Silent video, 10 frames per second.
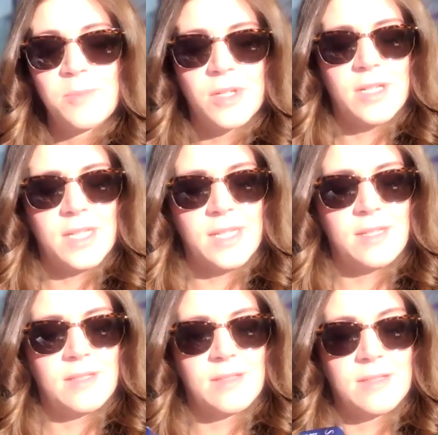
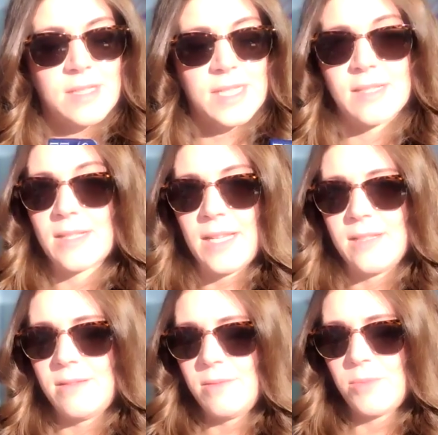by Denise
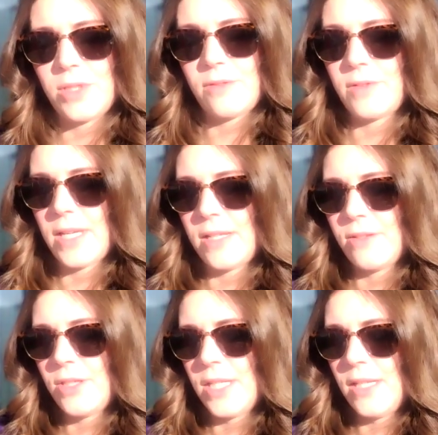Lynn, Beautiful
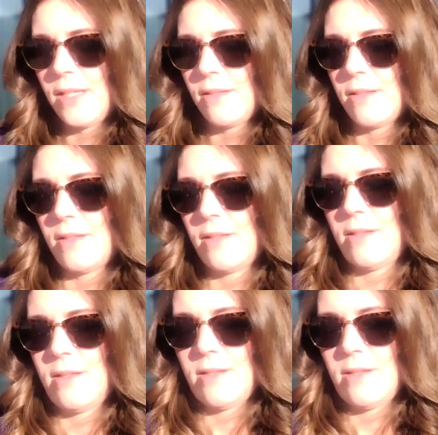Energy.
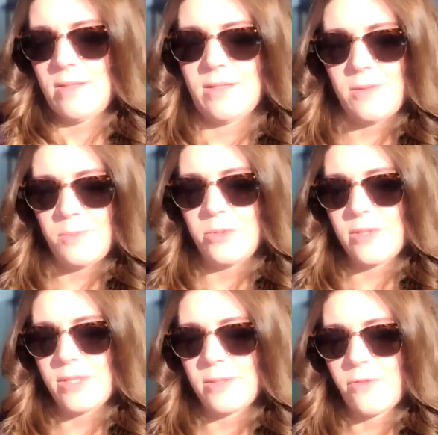
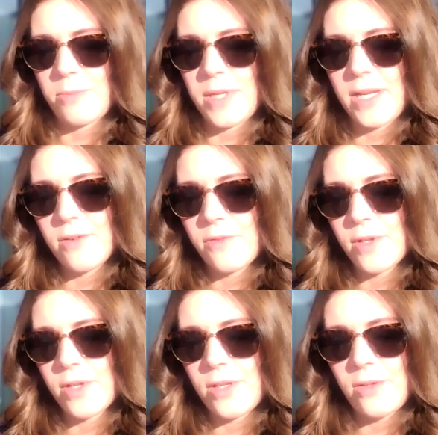Awesome from here
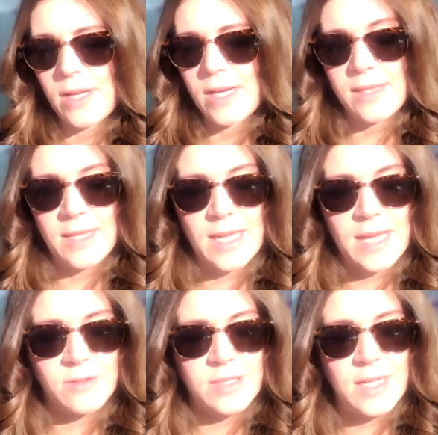for you. Anything
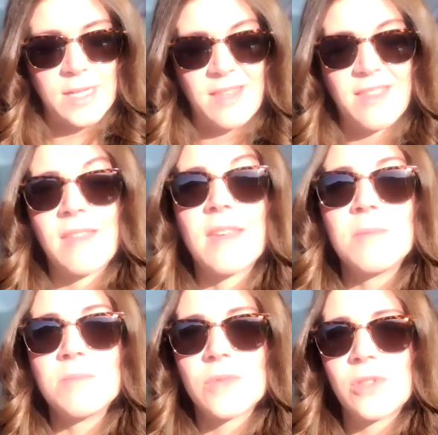else,
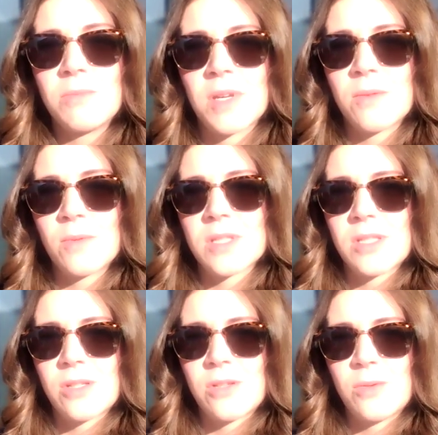anything you want
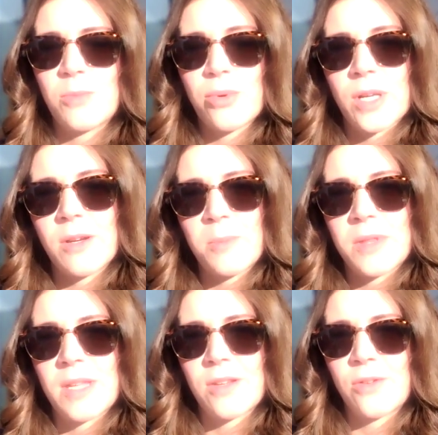to bring up
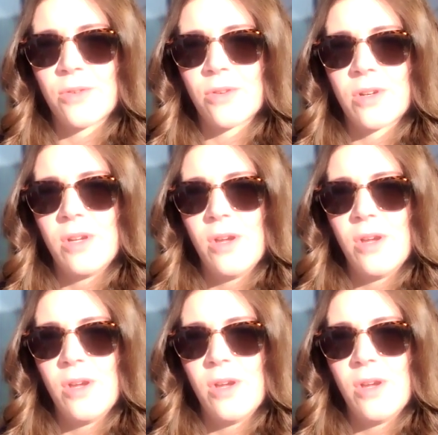that you're